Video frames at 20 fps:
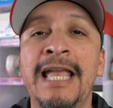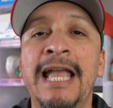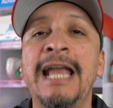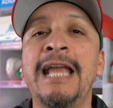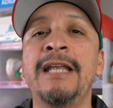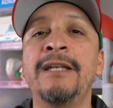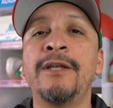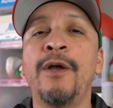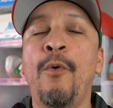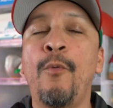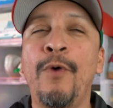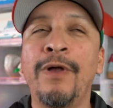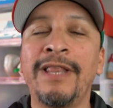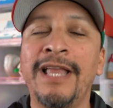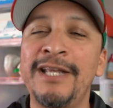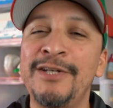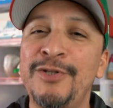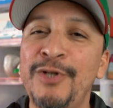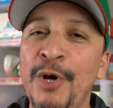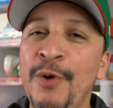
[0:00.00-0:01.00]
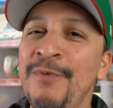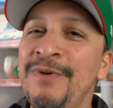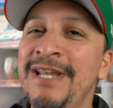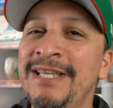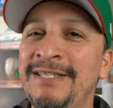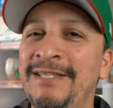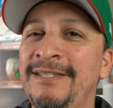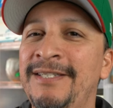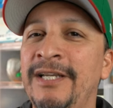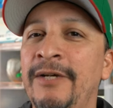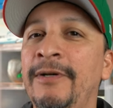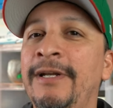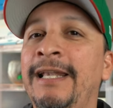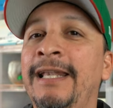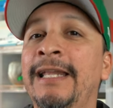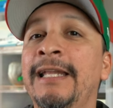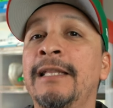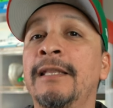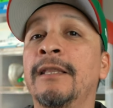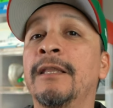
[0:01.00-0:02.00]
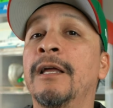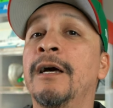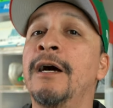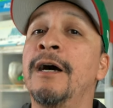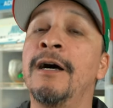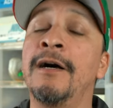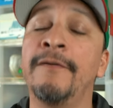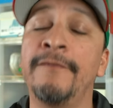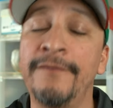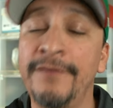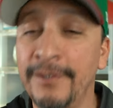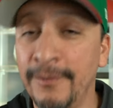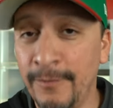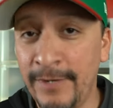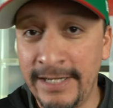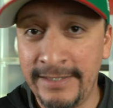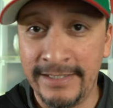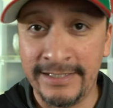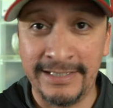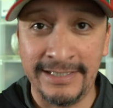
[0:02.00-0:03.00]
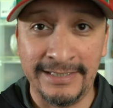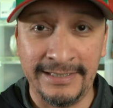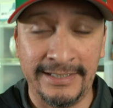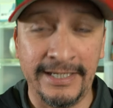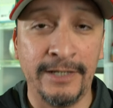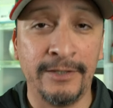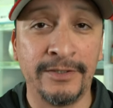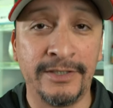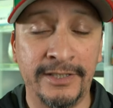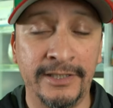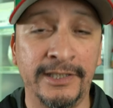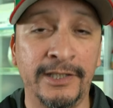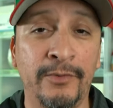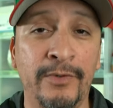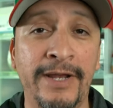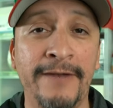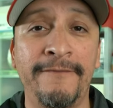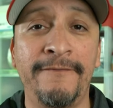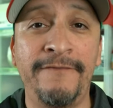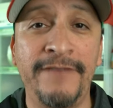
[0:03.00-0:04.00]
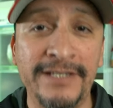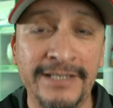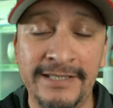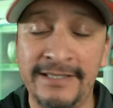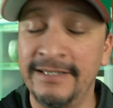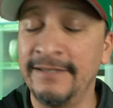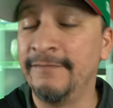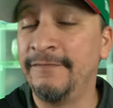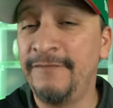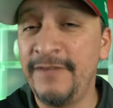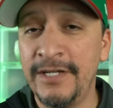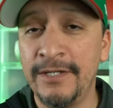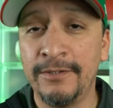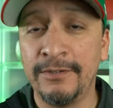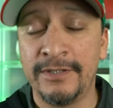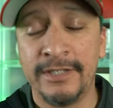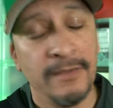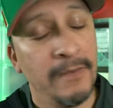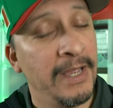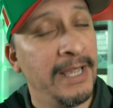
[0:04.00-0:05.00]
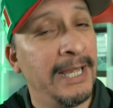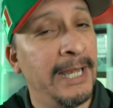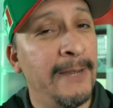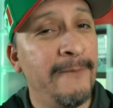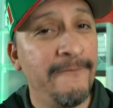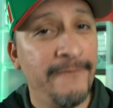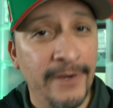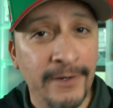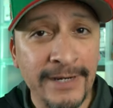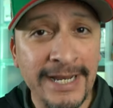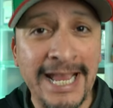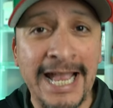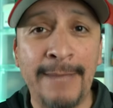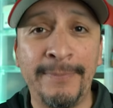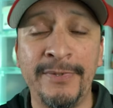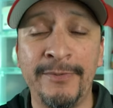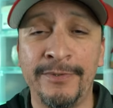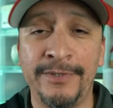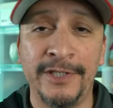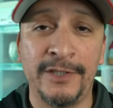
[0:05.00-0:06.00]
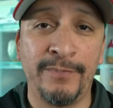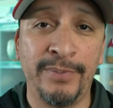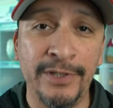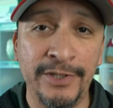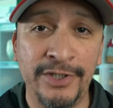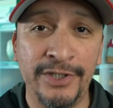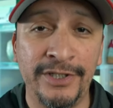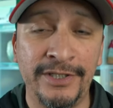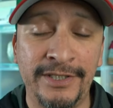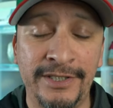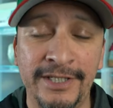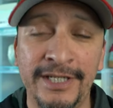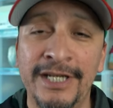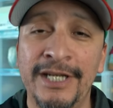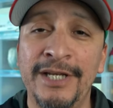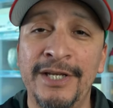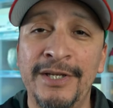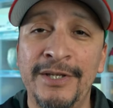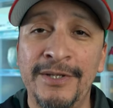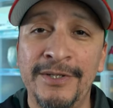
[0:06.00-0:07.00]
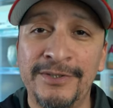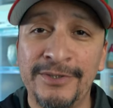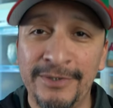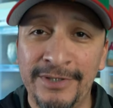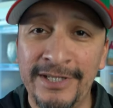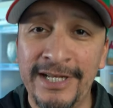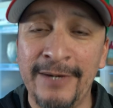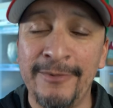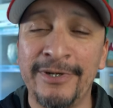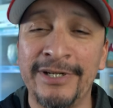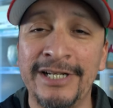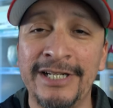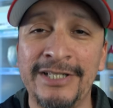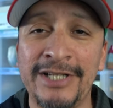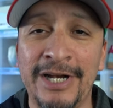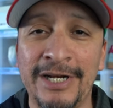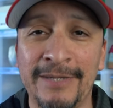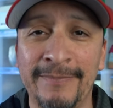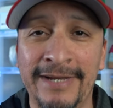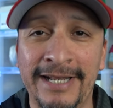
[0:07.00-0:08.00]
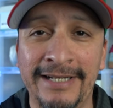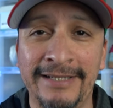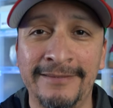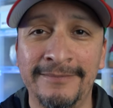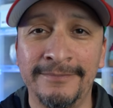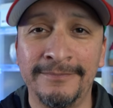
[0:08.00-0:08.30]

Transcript: And while I don't necessarily love the way the Gazelle silhouette fits and feels, I'm very happy with this purchase. So today we're gonna talk about it.